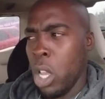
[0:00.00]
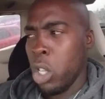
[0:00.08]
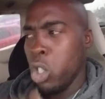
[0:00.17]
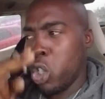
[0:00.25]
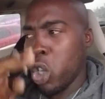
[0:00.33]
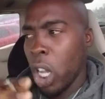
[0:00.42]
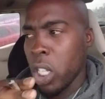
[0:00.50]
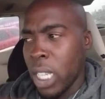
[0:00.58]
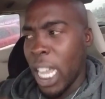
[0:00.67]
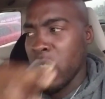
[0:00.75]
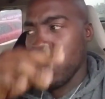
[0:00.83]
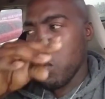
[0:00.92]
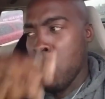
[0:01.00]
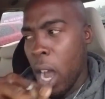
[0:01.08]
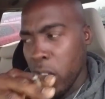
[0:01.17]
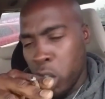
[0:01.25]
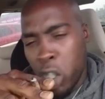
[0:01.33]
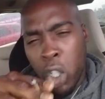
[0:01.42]
just as
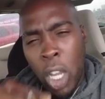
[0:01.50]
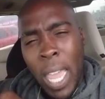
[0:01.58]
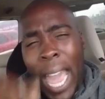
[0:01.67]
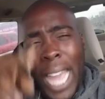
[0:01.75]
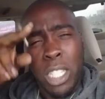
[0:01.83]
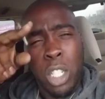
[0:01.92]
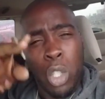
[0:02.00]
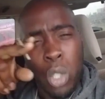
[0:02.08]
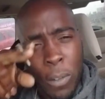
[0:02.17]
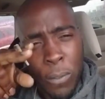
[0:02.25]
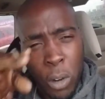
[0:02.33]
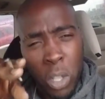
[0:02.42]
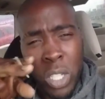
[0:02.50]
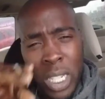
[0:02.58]
much as the universe